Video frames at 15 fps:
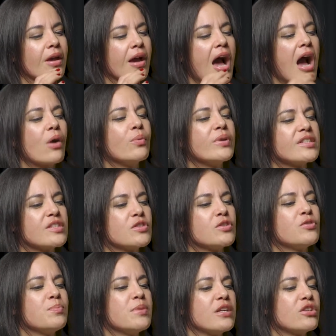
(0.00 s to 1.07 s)
how we
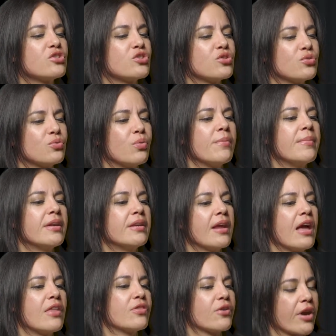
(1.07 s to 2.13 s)
speak to women
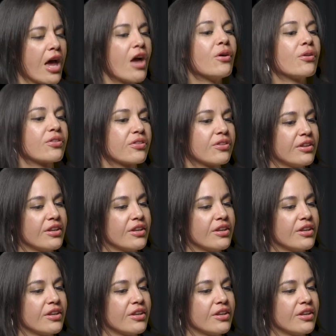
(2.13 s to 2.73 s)
and their health.